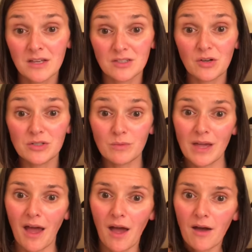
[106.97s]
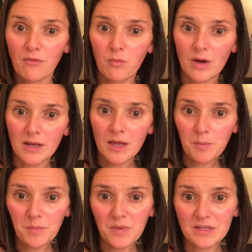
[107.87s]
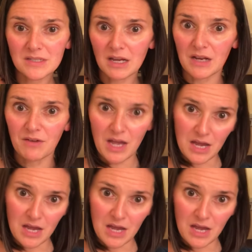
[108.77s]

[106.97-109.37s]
So do we have one hip that's kind of,